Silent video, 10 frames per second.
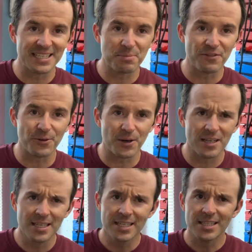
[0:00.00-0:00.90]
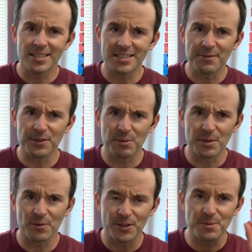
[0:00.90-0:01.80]
he did before. Does have a little
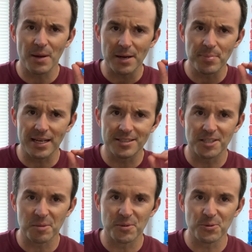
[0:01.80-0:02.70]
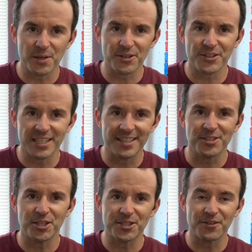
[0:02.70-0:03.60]
bit of his backpack stuck between her teeth.
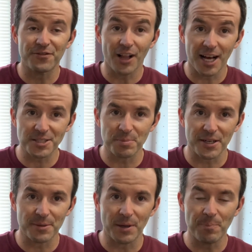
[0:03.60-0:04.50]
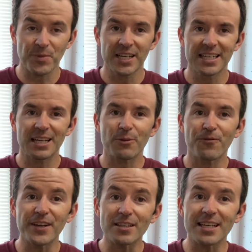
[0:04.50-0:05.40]
She needs to floss better, but
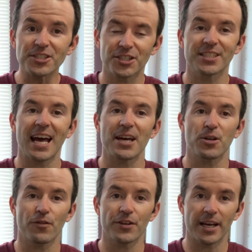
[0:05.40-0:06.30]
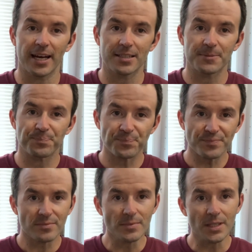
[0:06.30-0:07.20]
feel like she's gotten over that.
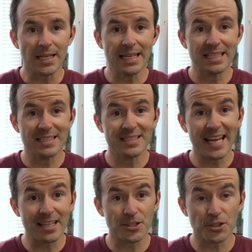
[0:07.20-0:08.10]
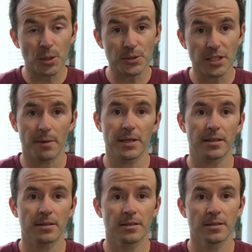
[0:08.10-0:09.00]
Talent show is coming.
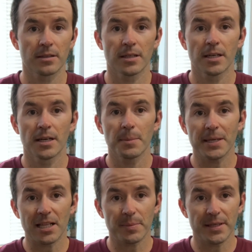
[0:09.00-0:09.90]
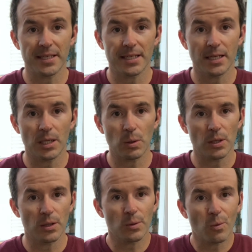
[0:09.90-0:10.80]
Penelope
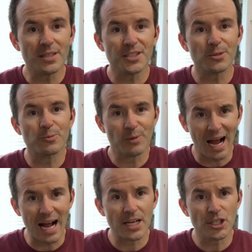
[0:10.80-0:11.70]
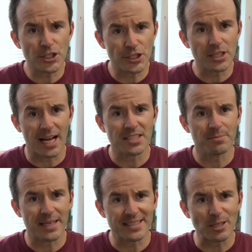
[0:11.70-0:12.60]
wants to rock her
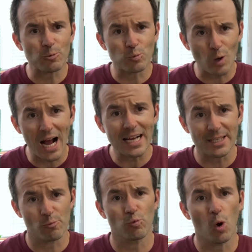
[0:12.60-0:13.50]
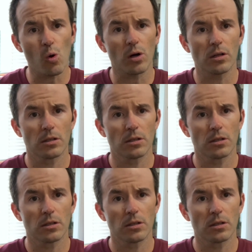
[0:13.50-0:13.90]
classmates, like rock and roll.